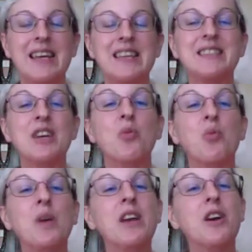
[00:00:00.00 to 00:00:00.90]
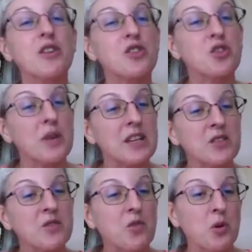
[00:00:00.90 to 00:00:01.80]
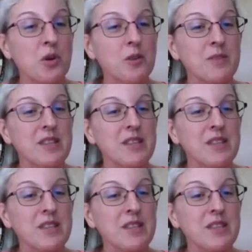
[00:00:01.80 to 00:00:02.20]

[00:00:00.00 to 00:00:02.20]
is that we are transformed